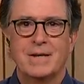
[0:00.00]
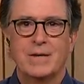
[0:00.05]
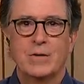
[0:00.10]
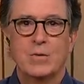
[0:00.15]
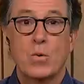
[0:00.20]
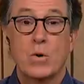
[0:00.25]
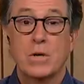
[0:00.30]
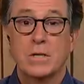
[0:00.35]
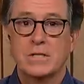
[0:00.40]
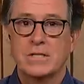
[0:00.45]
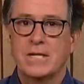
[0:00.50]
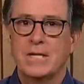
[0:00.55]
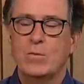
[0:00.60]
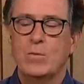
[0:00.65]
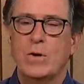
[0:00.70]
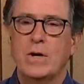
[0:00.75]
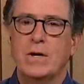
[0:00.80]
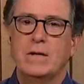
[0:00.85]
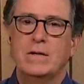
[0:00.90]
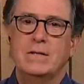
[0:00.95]

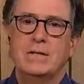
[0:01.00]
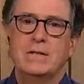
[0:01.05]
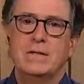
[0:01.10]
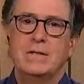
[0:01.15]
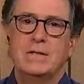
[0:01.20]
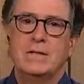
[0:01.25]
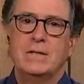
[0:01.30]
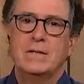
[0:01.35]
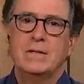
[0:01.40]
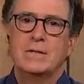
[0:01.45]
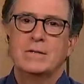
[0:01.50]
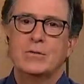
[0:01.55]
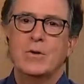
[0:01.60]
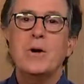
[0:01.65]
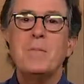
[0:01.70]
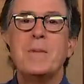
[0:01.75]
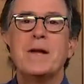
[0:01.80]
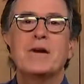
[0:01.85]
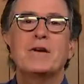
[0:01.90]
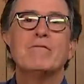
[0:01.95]
Quarantinewhile.
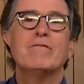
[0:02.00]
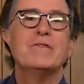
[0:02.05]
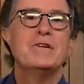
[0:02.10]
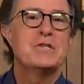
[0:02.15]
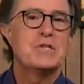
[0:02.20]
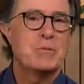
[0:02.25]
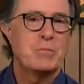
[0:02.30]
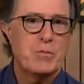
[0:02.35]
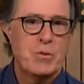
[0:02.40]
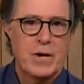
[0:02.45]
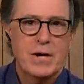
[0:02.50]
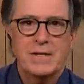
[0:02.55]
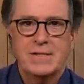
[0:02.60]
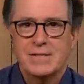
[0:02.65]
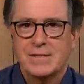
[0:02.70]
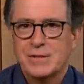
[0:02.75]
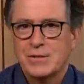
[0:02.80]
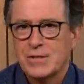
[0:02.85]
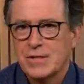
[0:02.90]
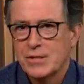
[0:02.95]
Toy maker Fisher
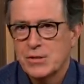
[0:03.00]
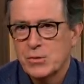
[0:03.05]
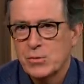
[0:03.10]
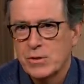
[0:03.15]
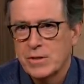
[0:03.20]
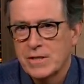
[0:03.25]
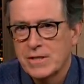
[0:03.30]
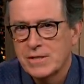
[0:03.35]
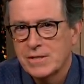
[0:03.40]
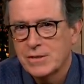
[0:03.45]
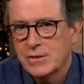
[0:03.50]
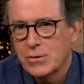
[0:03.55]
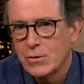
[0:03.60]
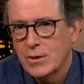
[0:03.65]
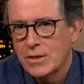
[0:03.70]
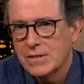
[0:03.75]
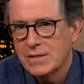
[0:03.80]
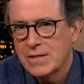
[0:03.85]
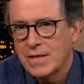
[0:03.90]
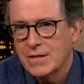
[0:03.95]
Price has just released a
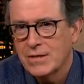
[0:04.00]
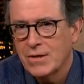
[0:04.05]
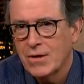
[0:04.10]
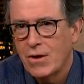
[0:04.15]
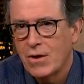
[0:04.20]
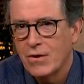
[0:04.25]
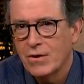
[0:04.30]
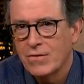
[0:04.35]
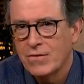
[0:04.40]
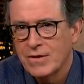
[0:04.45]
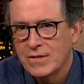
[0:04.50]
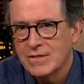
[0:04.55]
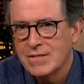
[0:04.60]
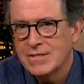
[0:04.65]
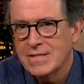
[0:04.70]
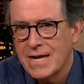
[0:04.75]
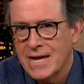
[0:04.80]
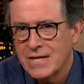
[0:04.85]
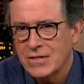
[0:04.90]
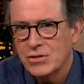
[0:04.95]
toy set called, and this
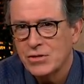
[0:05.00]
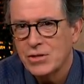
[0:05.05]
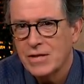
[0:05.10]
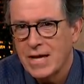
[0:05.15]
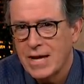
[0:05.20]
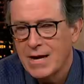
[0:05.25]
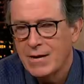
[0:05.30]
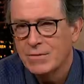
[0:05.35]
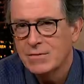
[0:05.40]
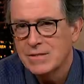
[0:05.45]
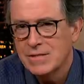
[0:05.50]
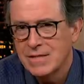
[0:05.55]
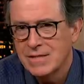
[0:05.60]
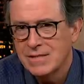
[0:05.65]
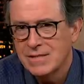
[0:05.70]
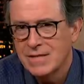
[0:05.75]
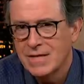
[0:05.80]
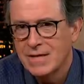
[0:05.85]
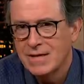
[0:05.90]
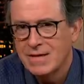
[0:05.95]
is actually how it's
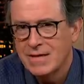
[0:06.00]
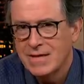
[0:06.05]
listed,